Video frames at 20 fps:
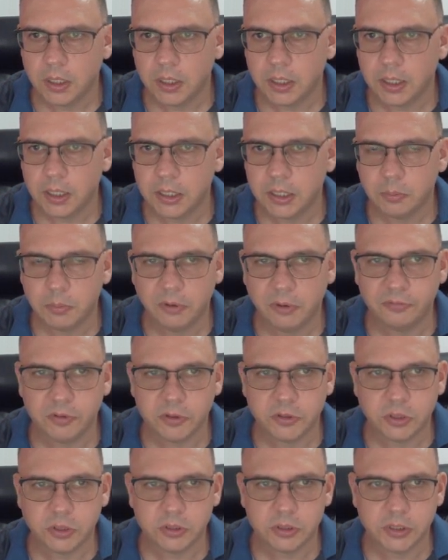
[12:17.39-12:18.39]
and the monthly
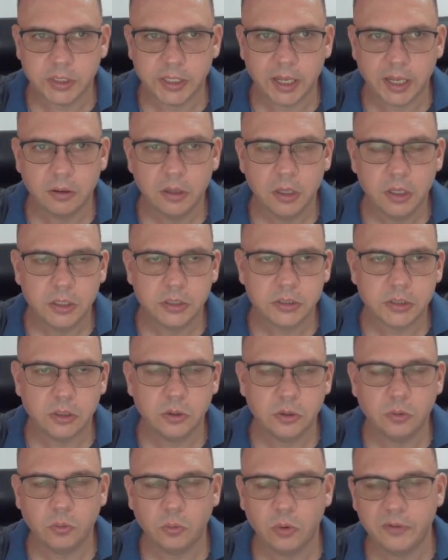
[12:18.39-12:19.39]
shows to go down.
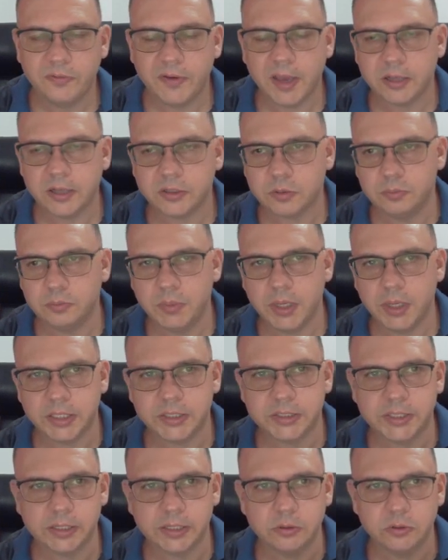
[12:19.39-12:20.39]
So we've had some
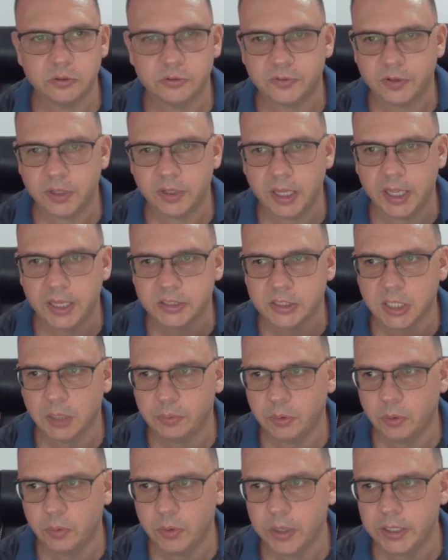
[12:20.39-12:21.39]
mixed signals for the last
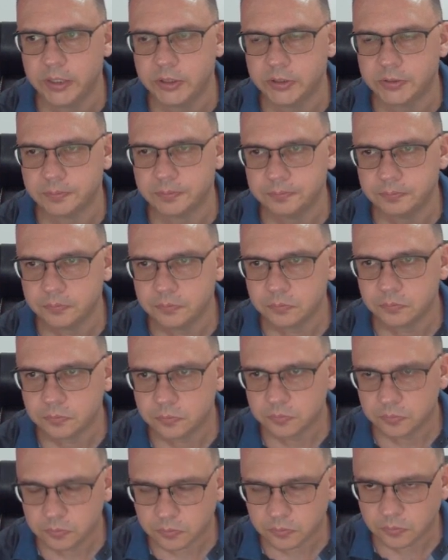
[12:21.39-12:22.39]
couple of weeks,
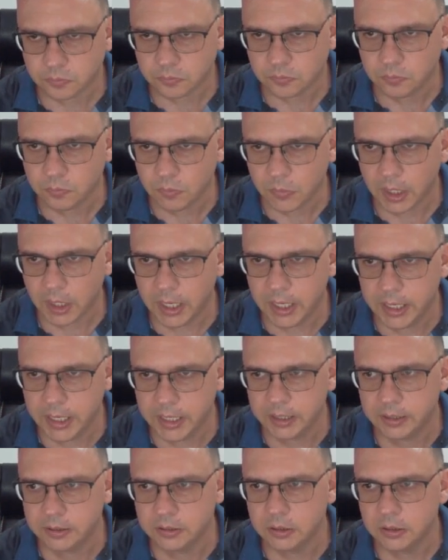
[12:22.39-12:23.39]

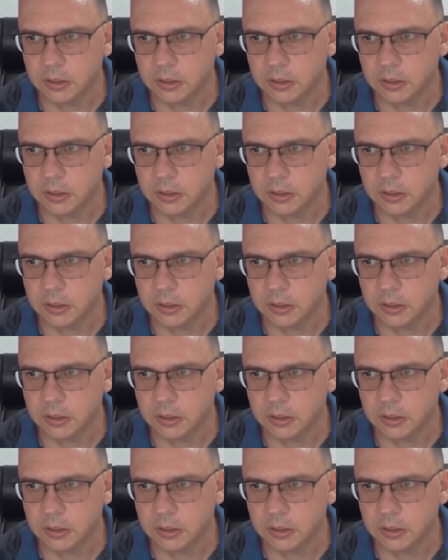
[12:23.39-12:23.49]
and